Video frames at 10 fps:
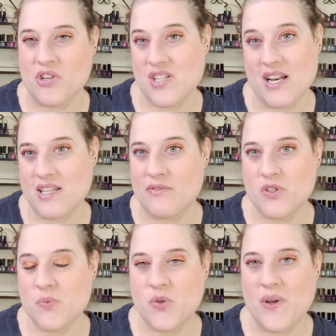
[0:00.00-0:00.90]
There's not a
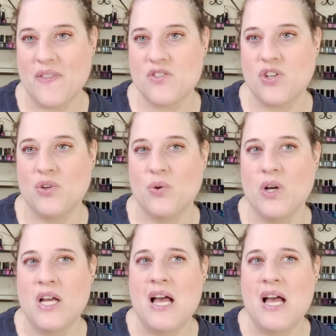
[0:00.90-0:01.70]
difference between the two.